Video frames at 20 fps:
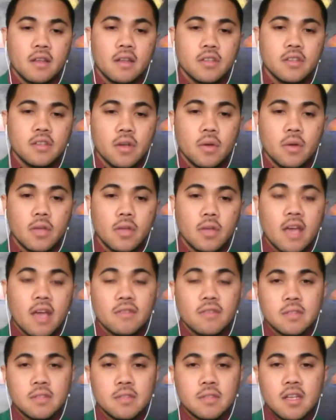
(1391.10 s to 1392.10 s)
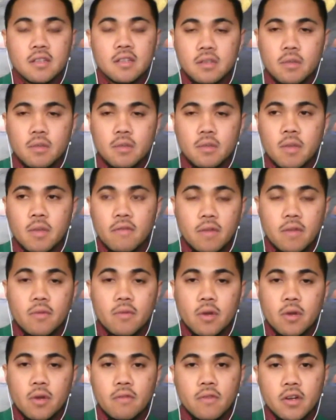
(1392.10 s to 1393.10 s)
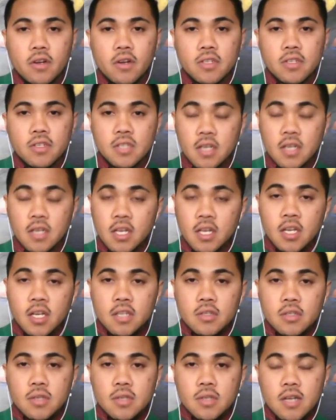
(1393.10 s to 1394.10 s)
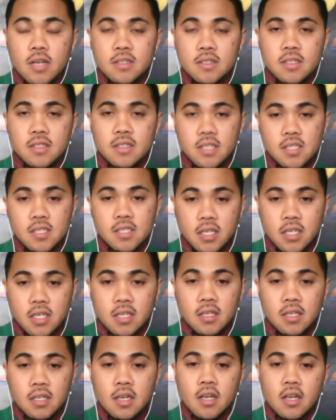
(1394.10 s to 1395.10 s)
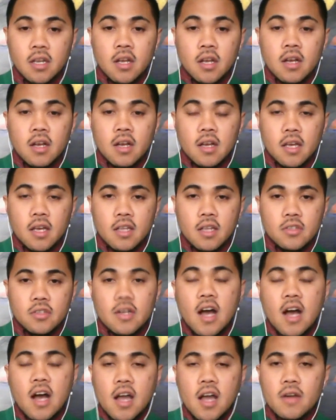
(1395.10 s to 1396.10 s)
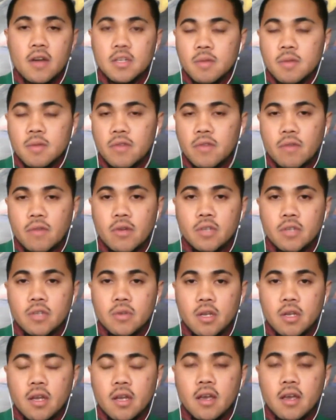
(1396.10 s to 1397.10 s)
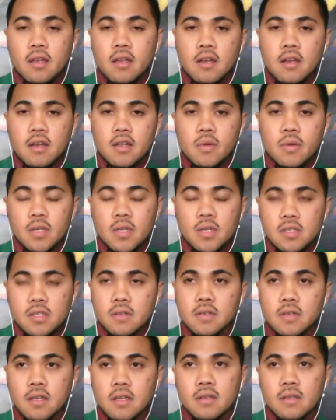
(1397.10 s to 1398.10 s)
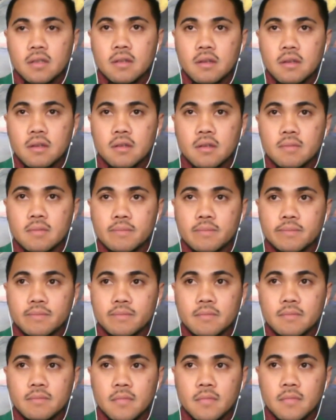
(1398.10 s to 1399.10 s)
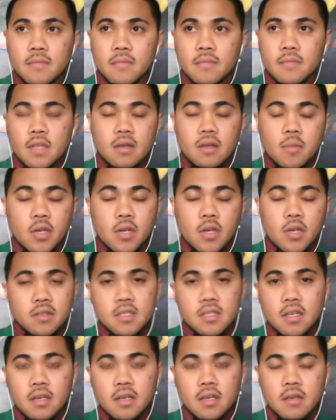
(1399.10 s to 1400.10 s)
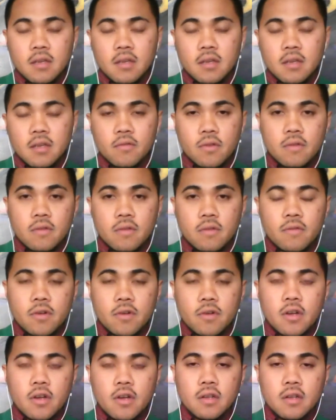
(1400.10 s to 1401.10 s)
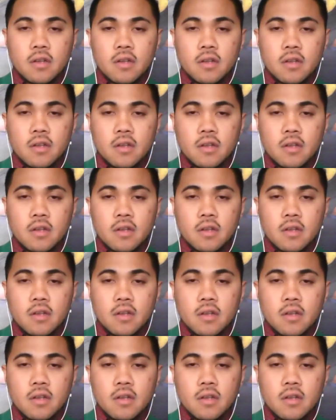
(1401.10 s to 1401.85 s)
then so they have to send it to you by February 1st, 2016, and to the IRS by February 29. Otherwise, they'll get a penalty for not complying.